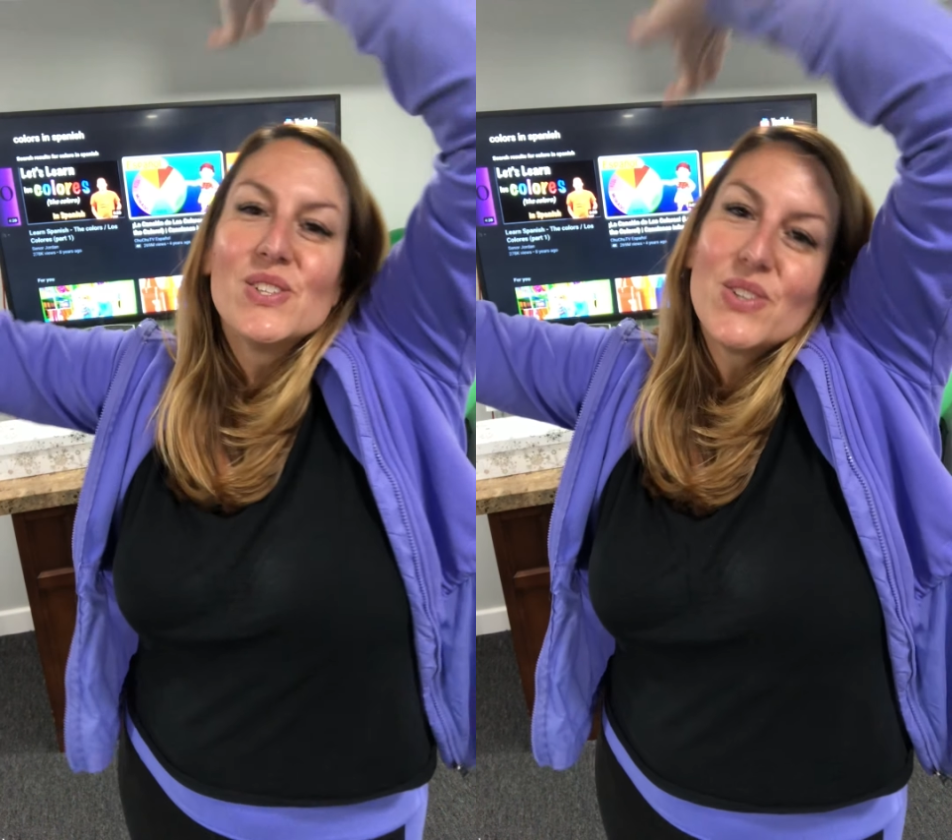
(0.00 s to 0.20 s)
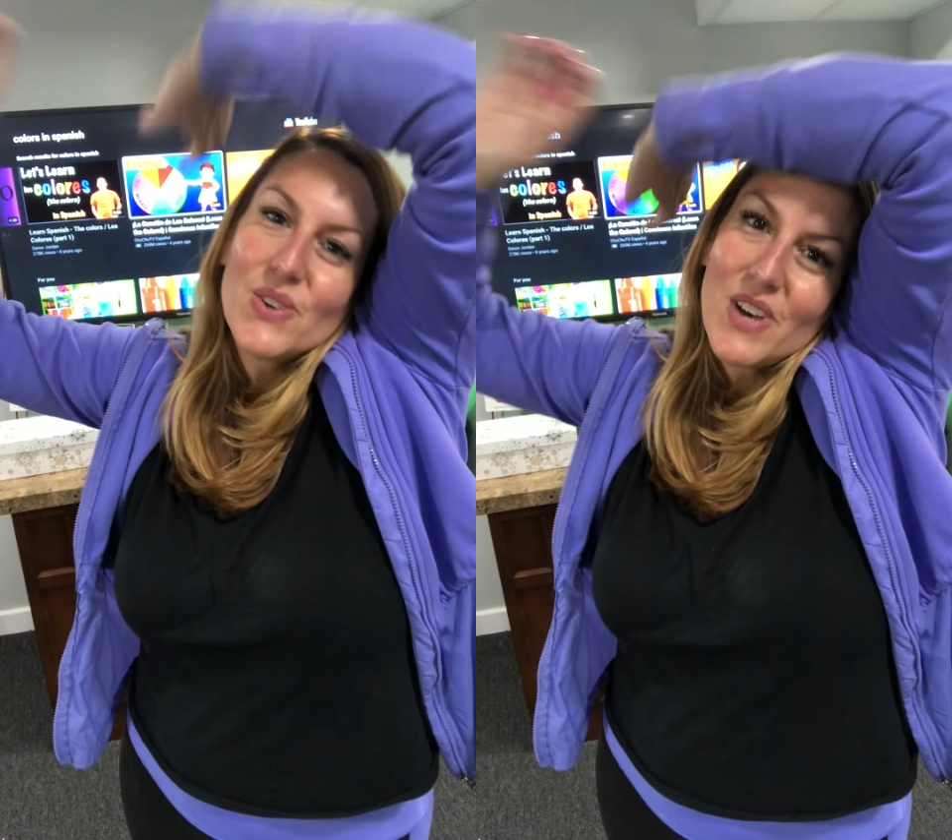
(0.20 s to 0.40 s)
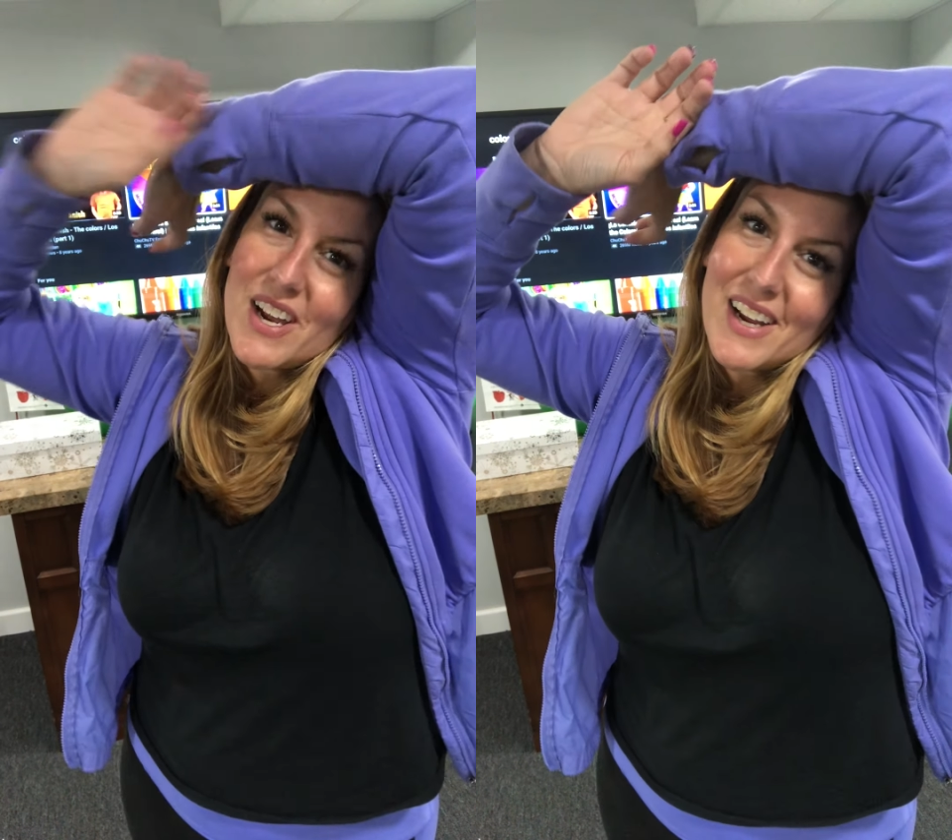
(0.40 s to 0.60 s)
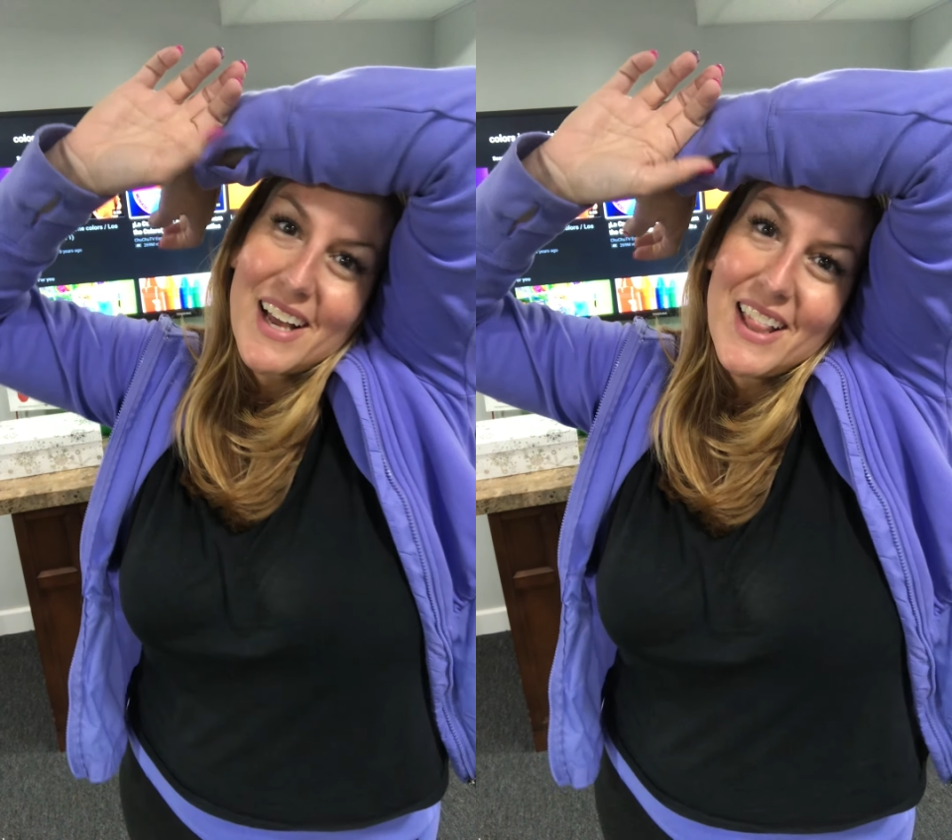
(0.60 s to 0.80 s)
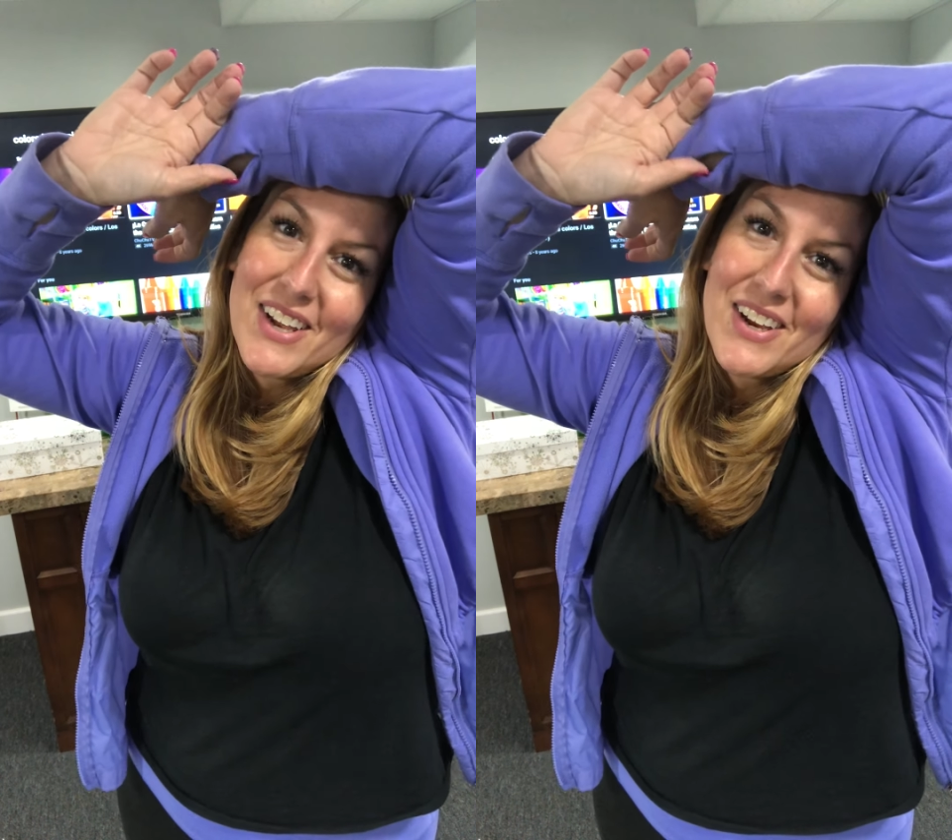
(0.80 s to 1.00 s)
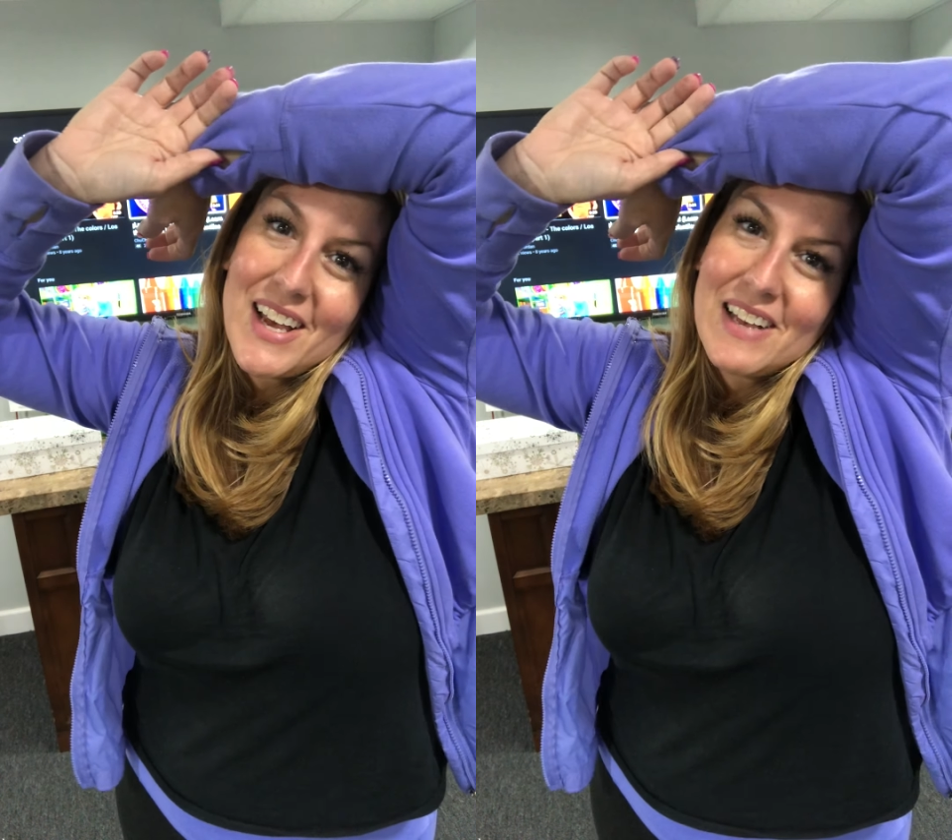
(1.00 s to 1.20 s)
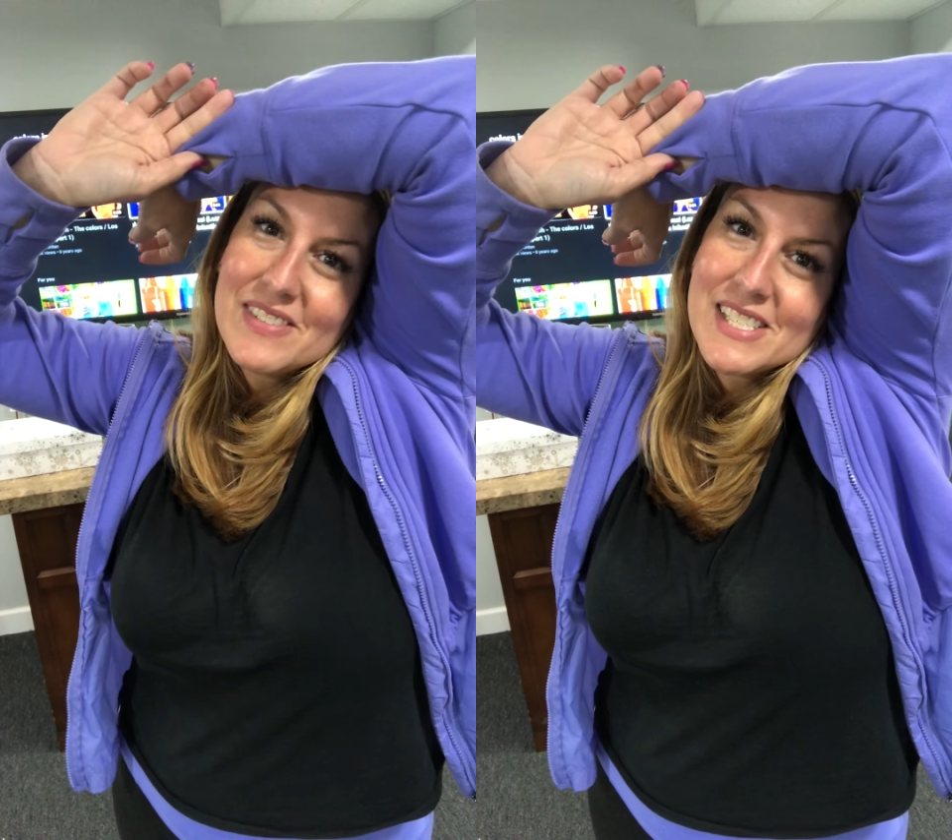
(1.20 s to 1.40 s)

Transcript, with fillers: So our color of